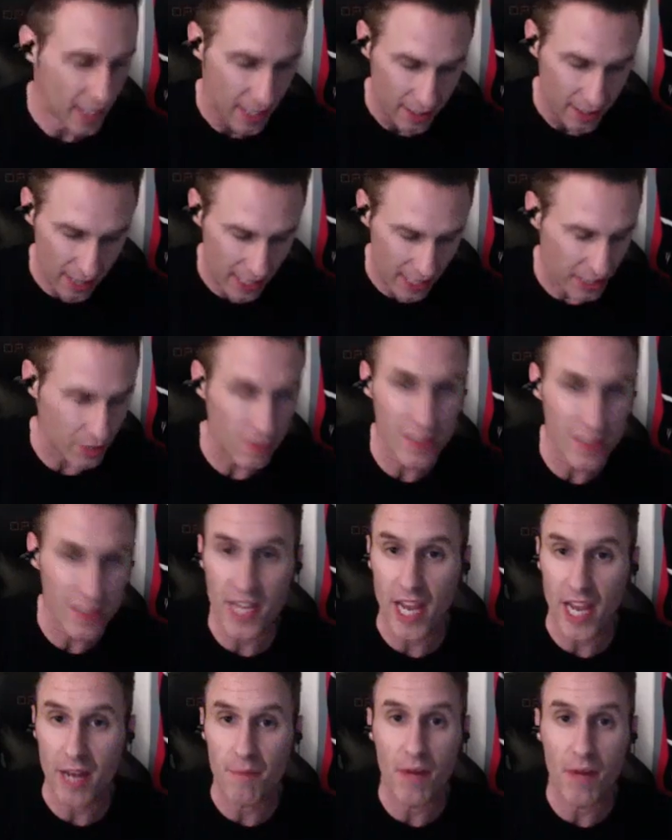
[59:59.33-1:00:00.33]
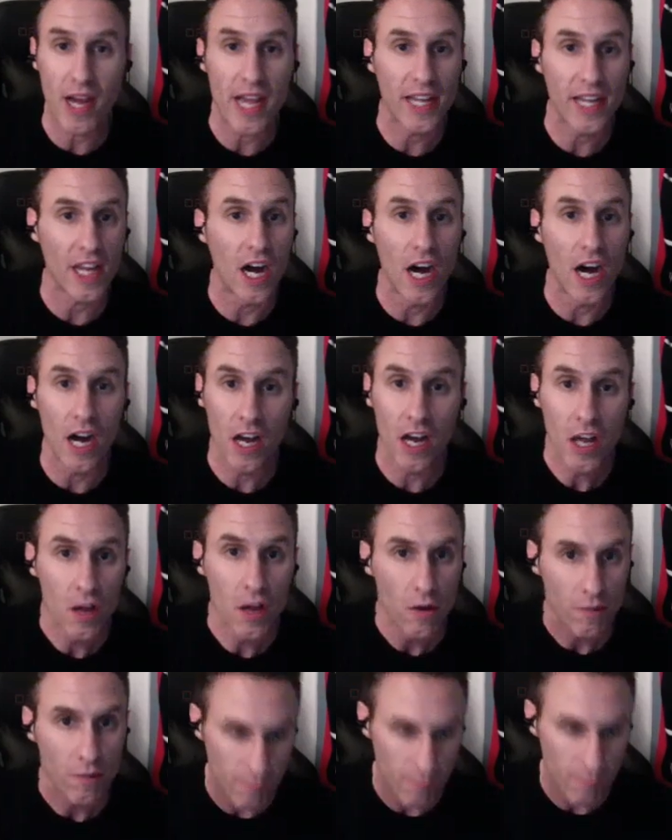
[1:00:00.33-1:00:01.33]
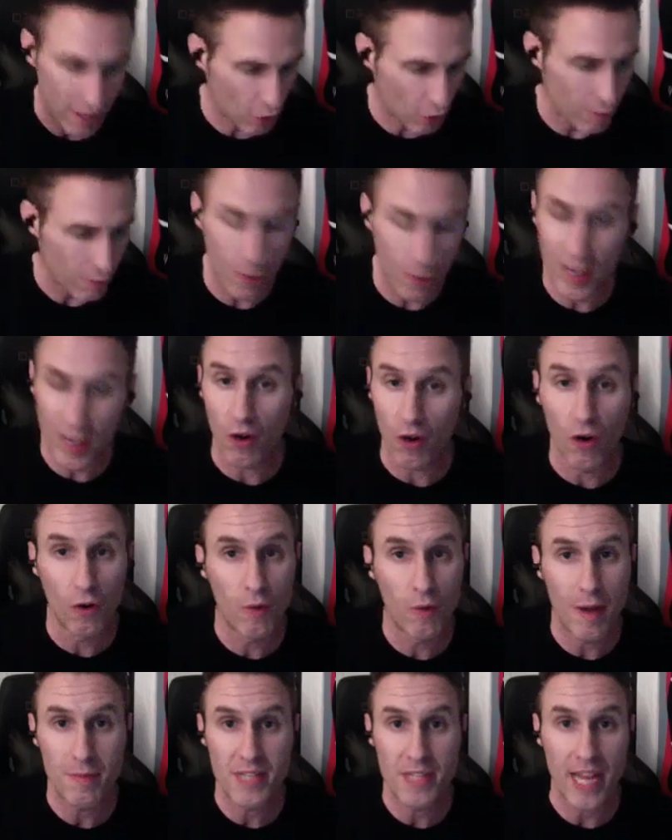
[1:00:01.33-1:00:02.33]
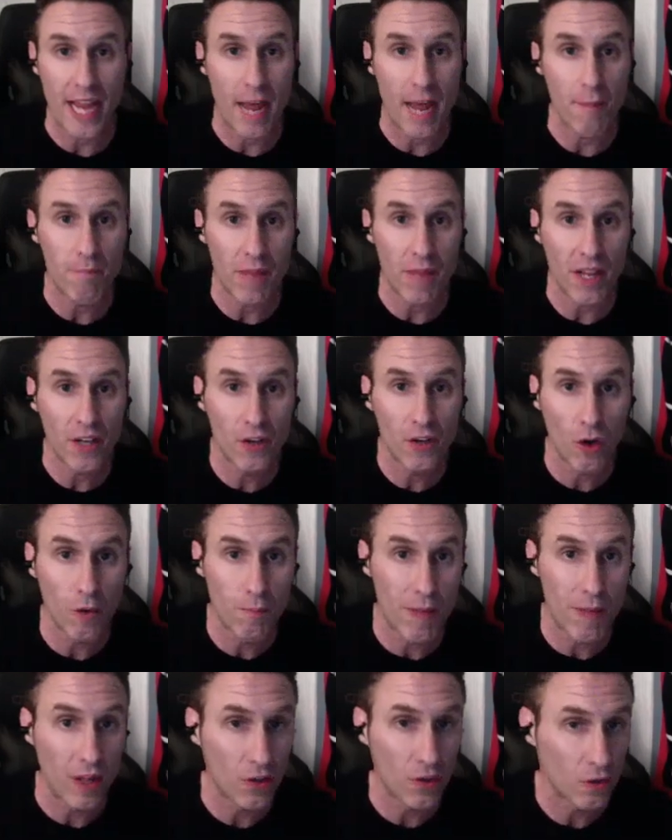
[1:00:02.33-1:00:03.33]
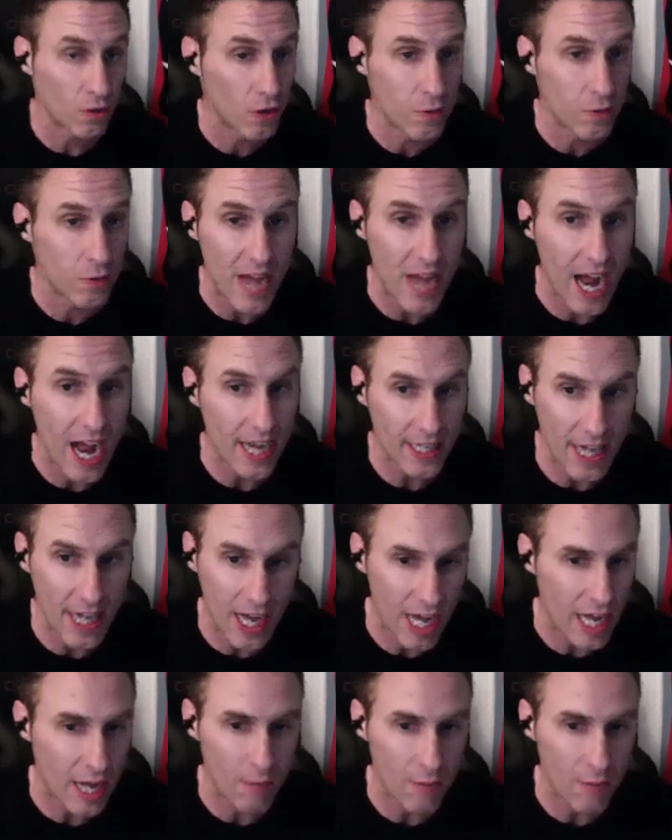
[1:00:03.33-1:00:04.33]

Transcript: Like you were saying, Mike, Big Gold Belt, we got a whole website at biggoldbeltgroup.com